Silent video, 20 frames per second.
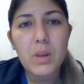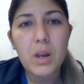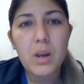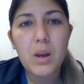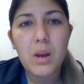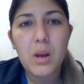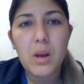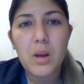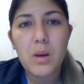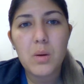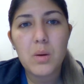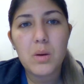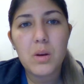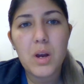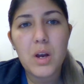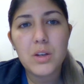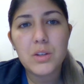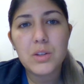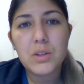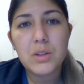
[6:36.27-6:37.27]

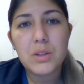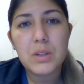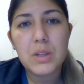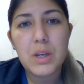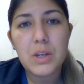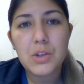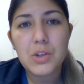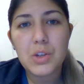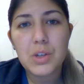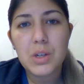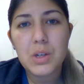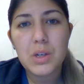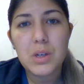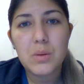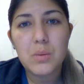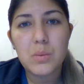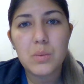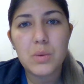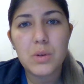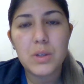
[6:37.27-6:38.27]

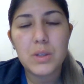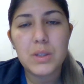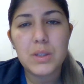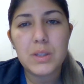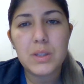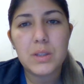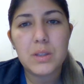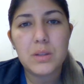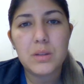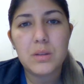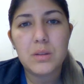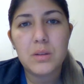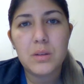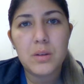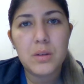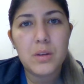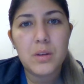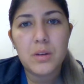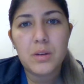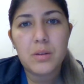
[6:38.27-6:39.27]
Auscultation was
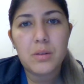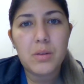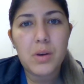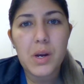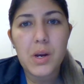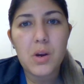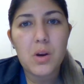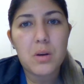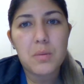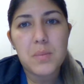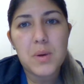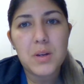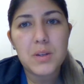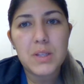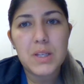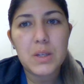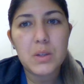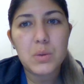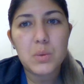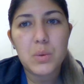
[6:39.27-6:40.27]
great. All bowel
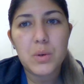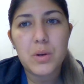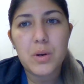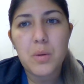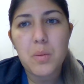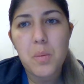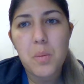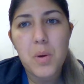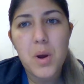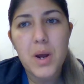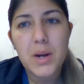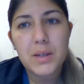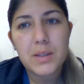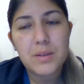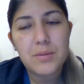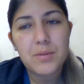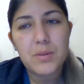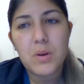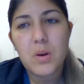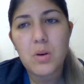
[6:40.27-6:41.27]
sounds were normal
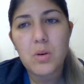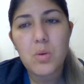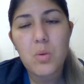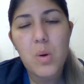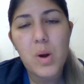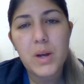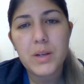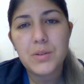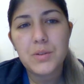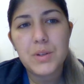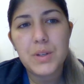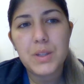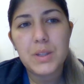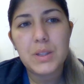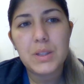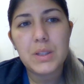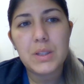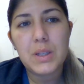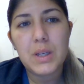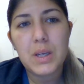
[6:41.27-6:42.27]
active in all
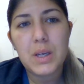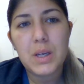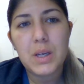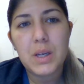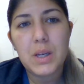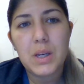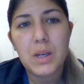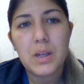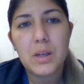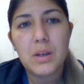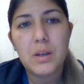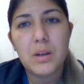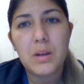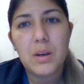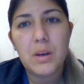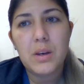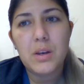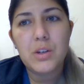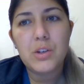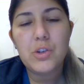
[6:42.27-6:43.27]
quadrants, and
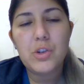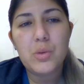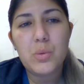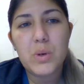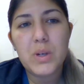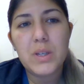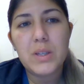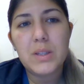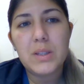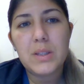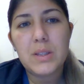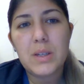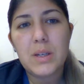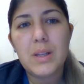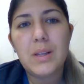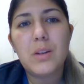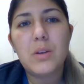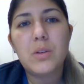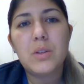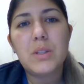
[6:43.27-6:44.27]
she was a
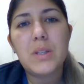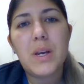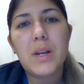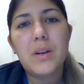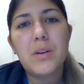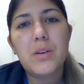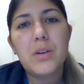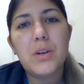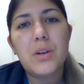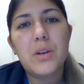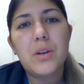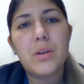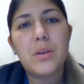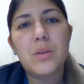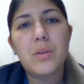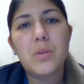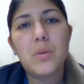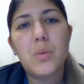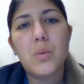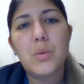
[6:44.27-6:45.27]
little tender
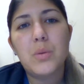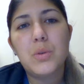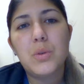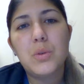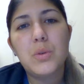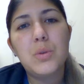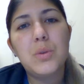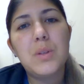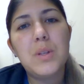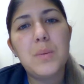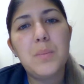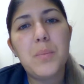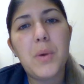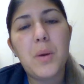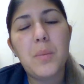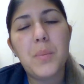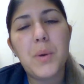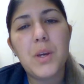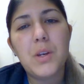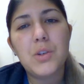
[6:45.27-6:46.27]
to deep
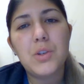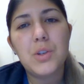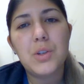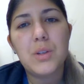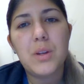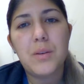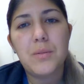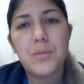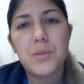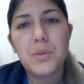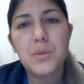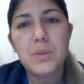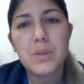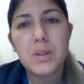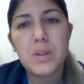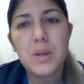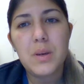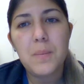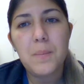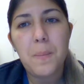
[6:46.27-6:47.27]
palpation
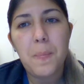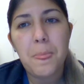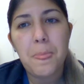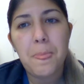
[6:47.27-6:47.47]
diffusely,